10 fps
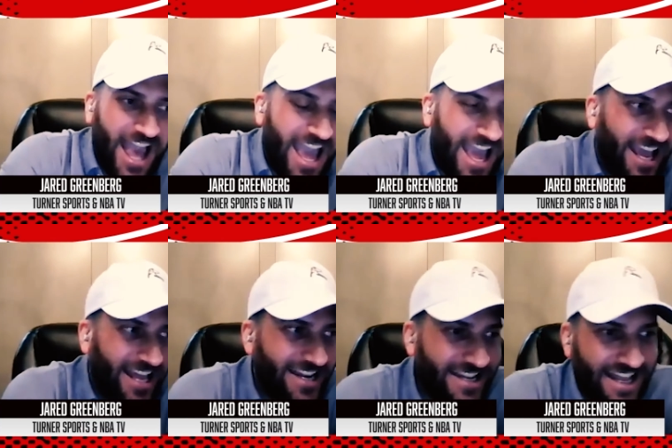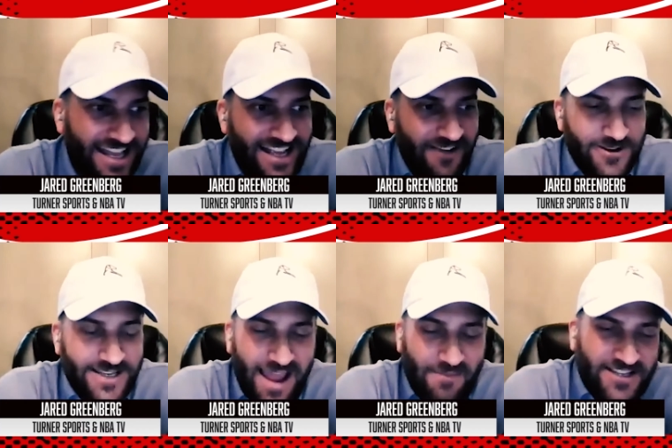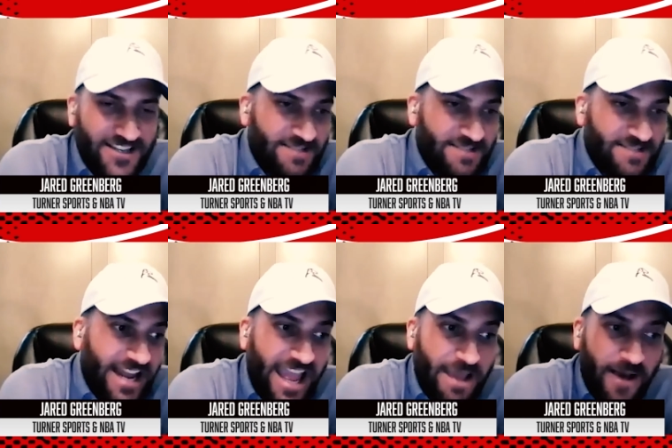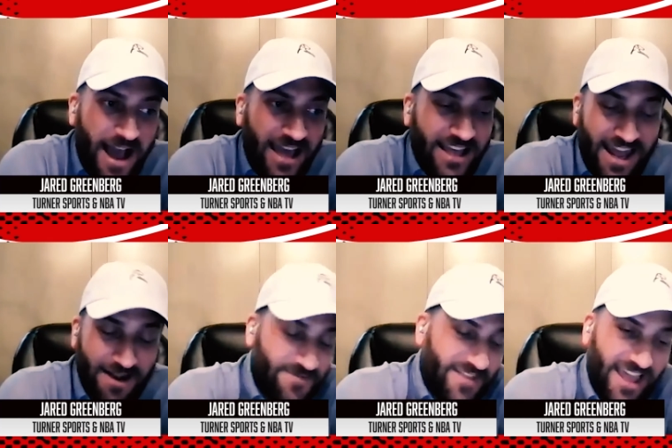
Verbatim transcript: and every time he says my name i and i'm